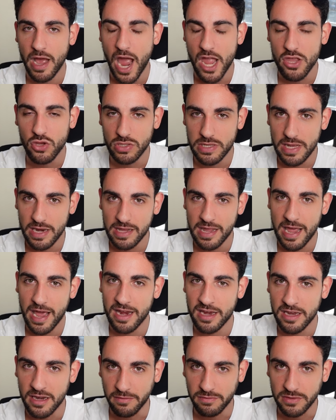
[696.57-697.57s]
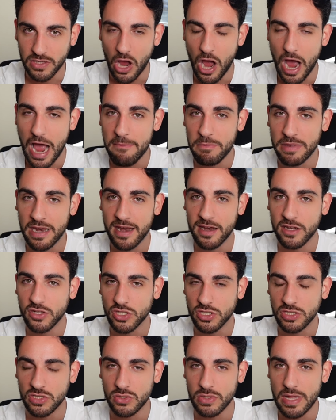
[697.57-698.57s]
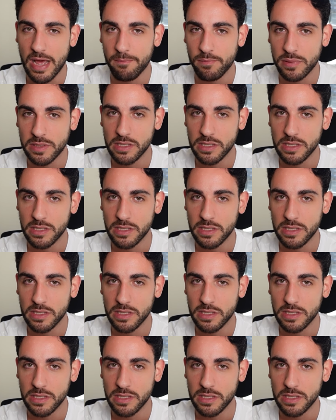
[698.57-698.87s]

and you dedicate enough time and energy to that